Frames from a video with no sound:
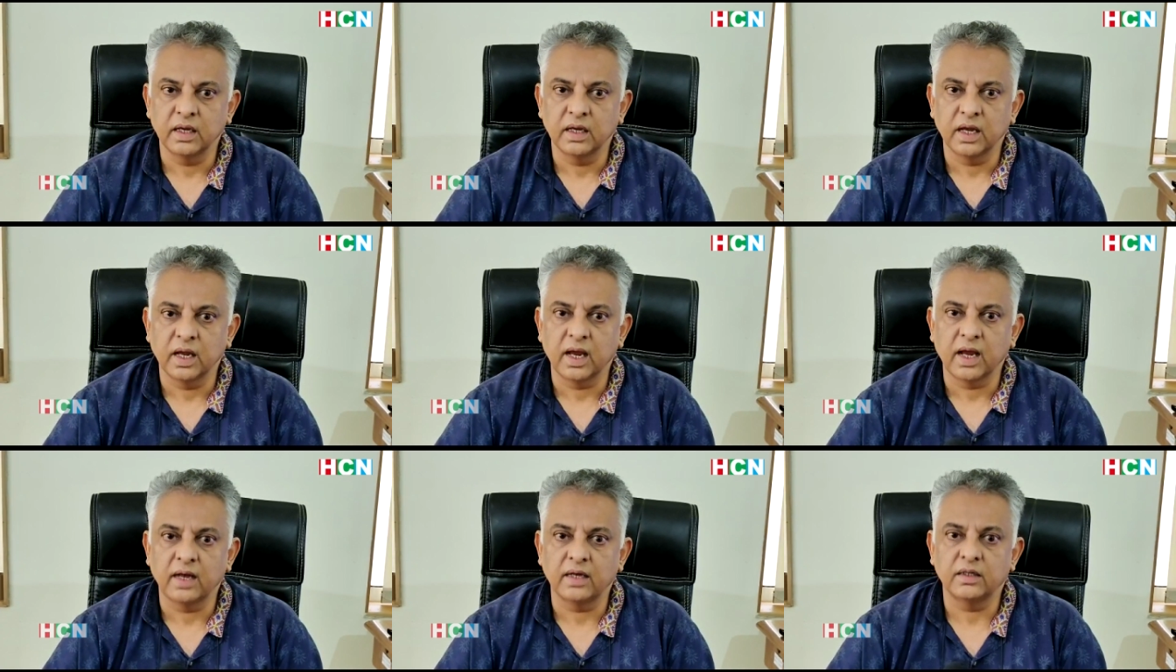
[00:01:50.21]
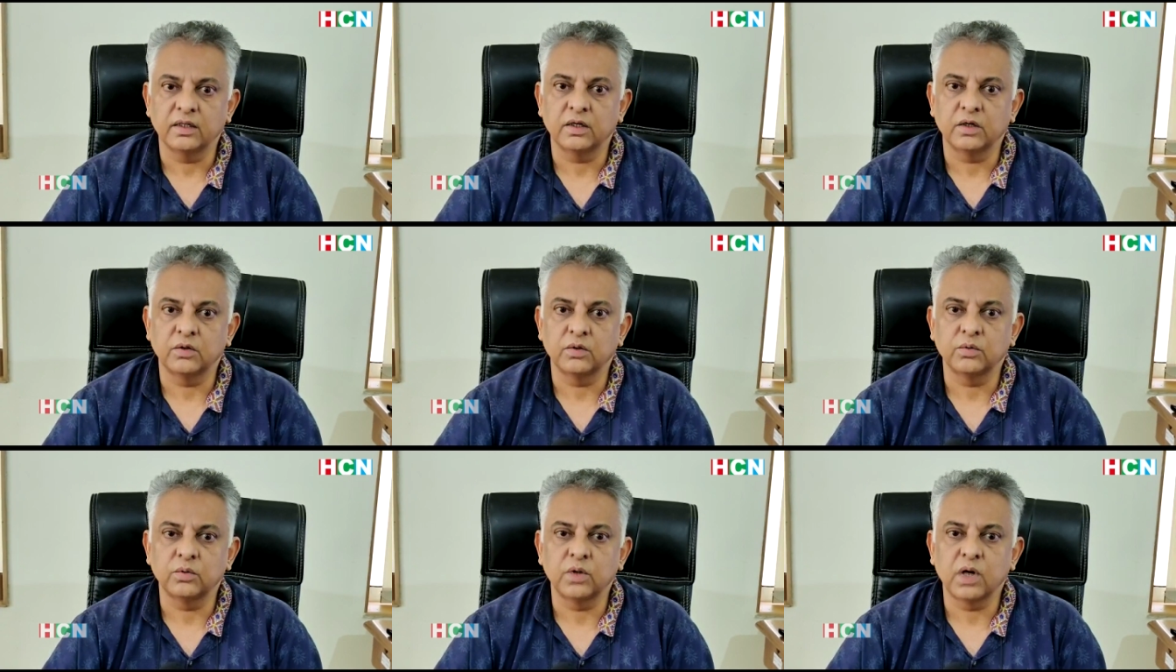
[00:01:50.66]
and
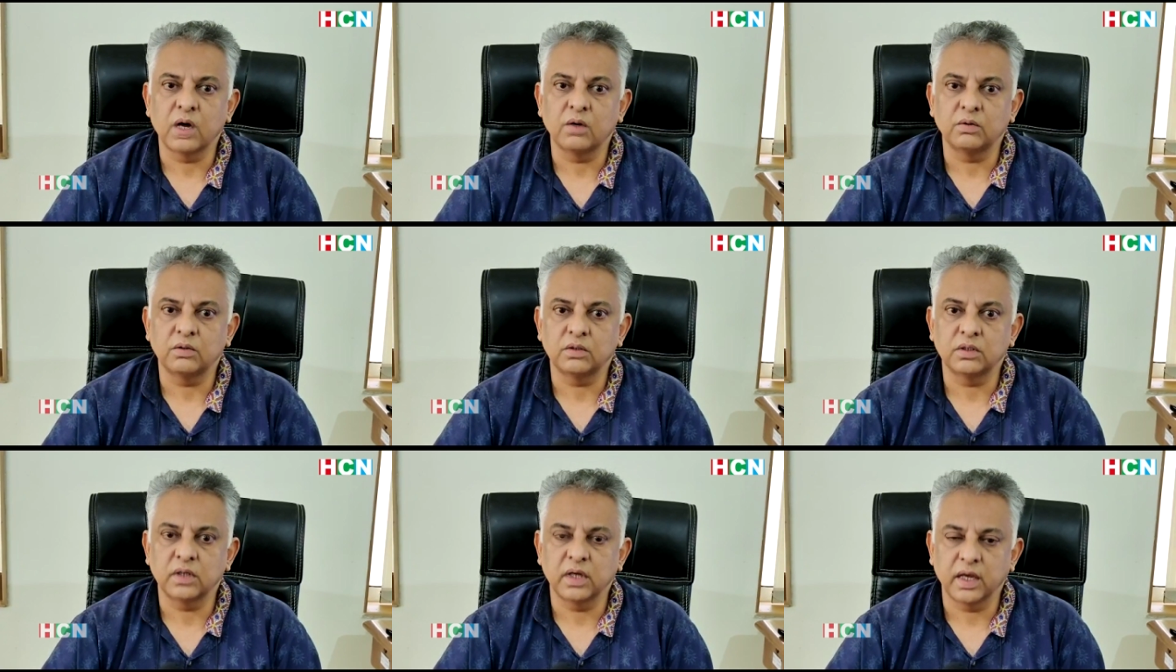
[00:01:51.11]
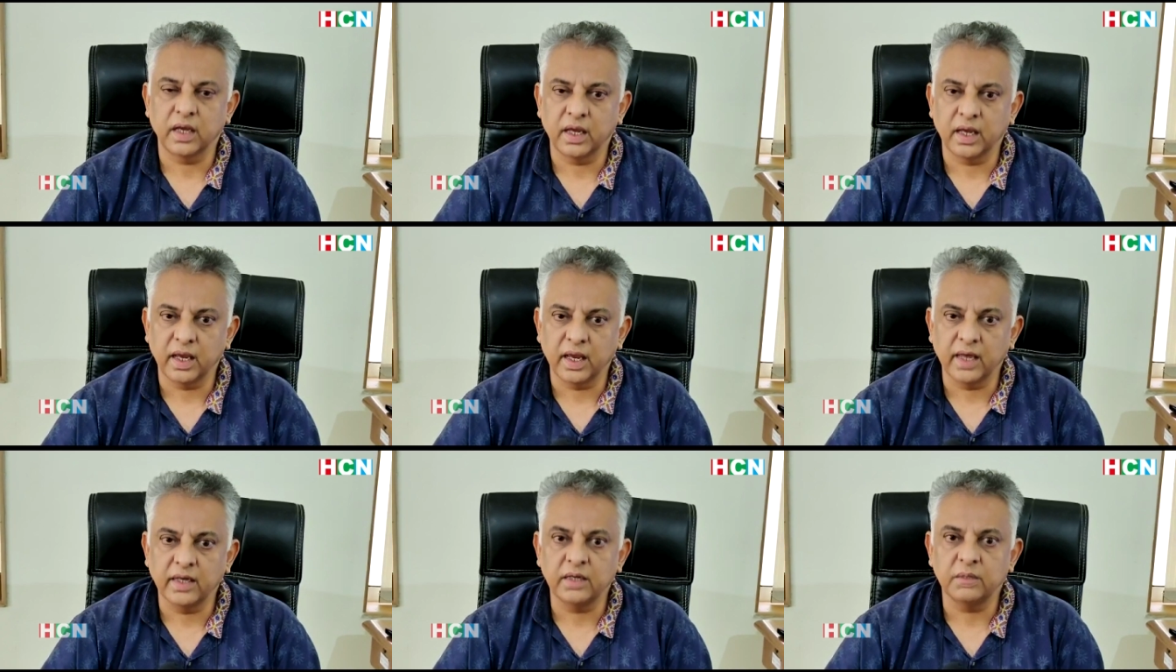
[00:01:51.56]
rule out
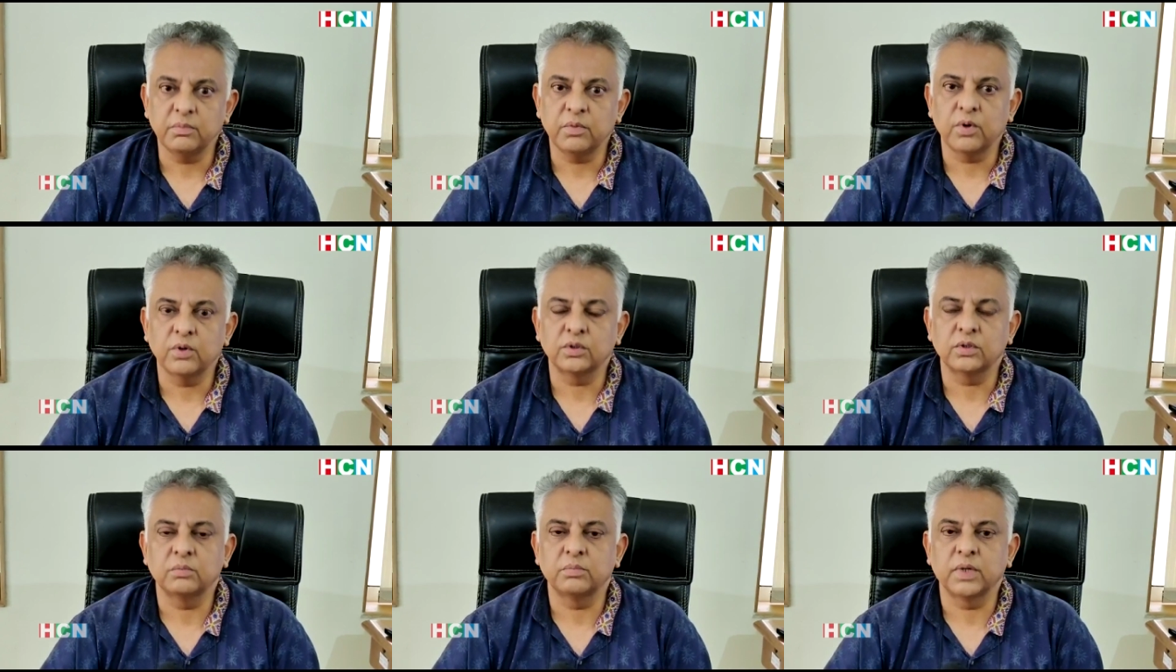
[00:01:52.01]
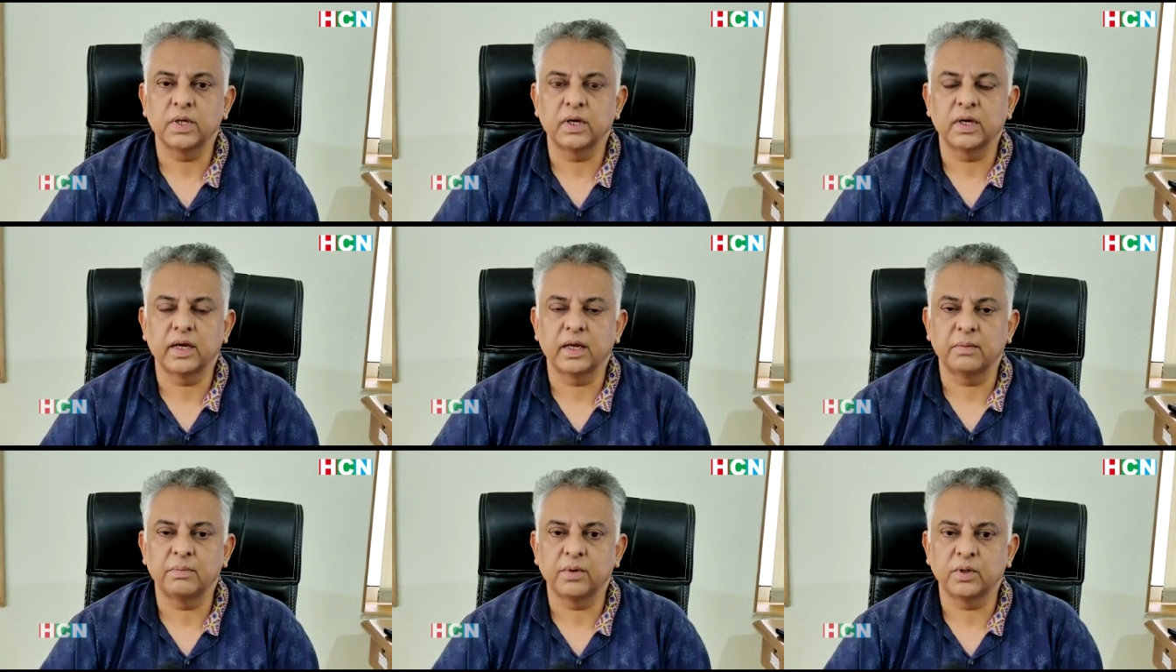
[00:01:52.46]
any possible,
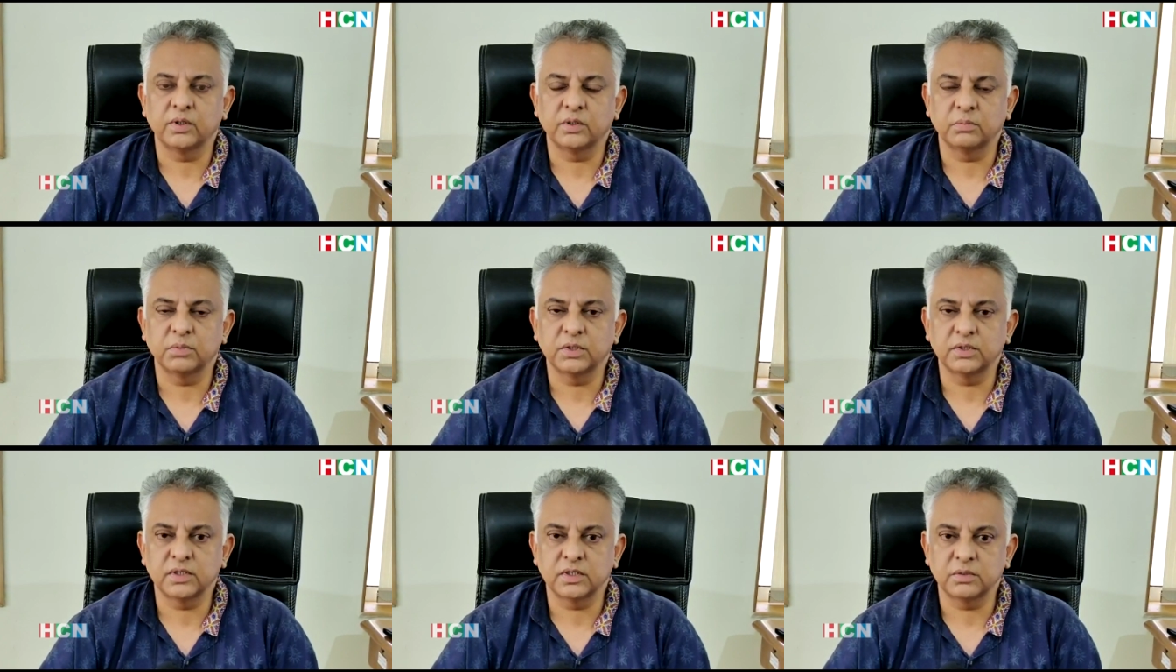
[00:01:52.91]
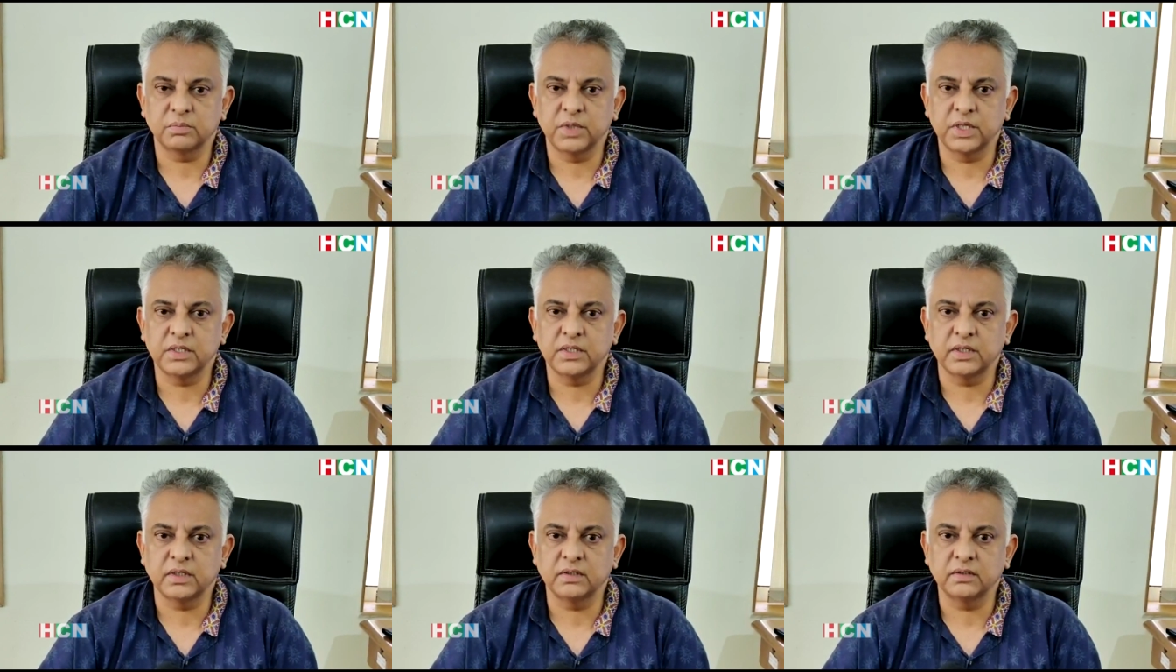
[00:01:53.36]
possible
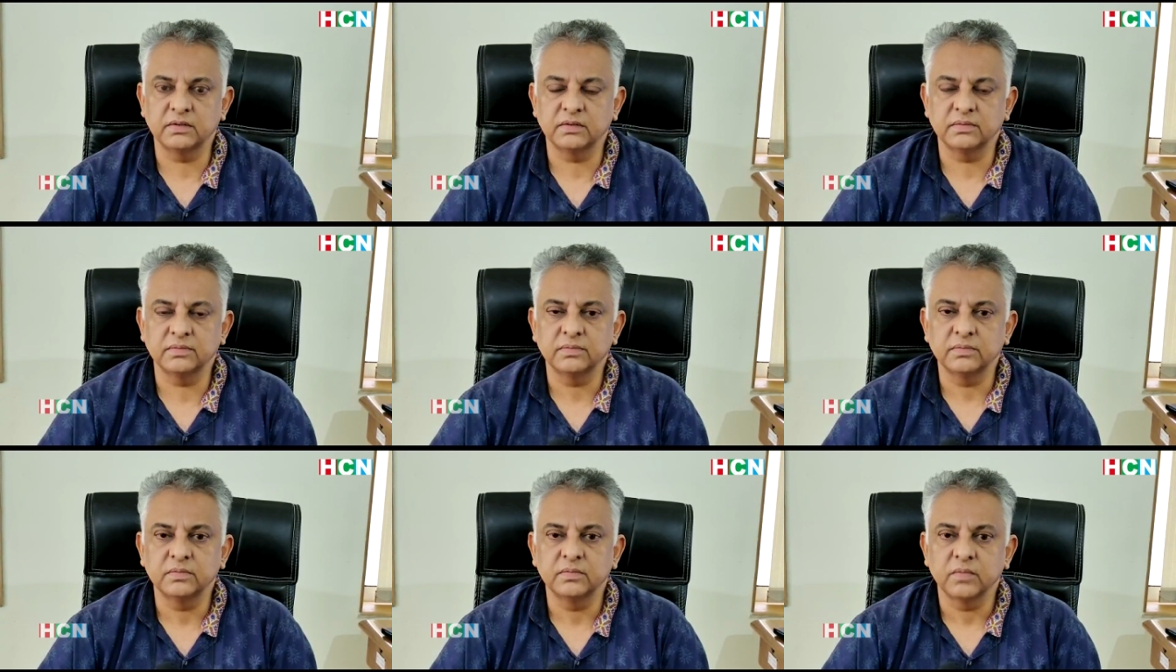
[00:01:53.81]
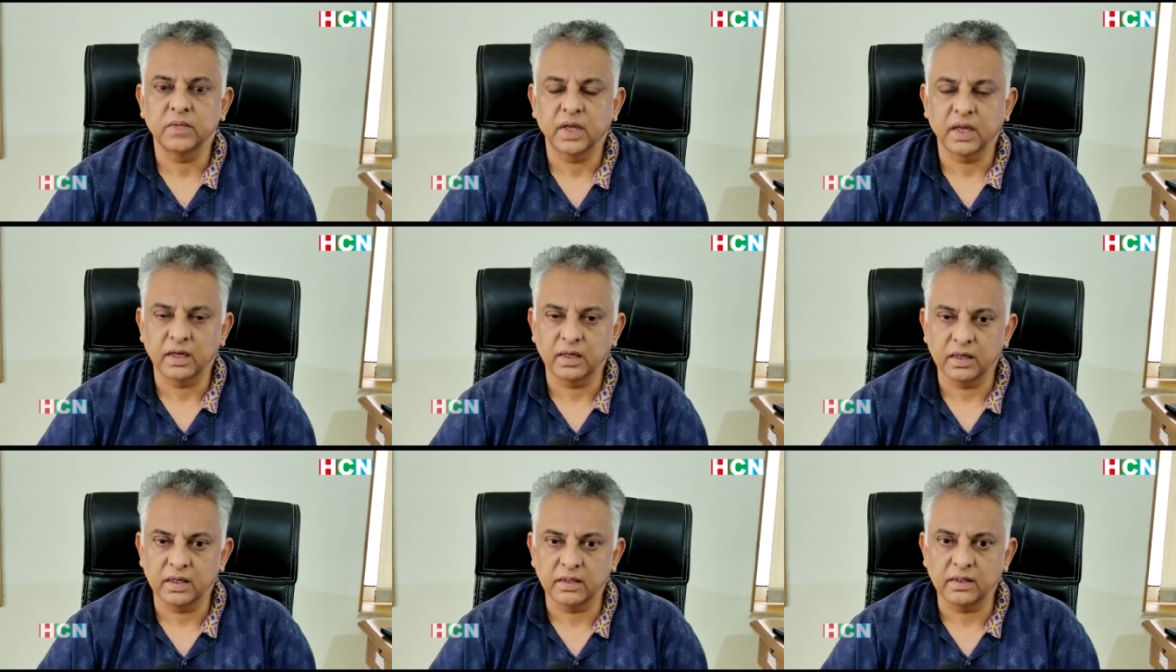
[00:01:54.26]
suspicion
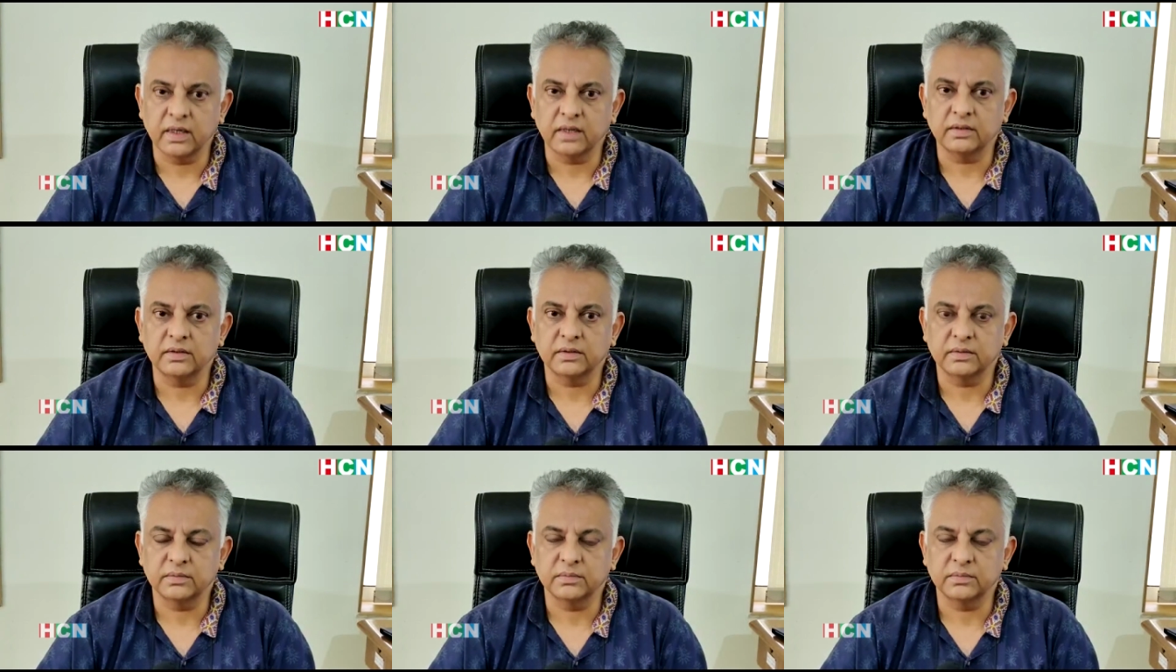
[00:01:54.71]
in her death.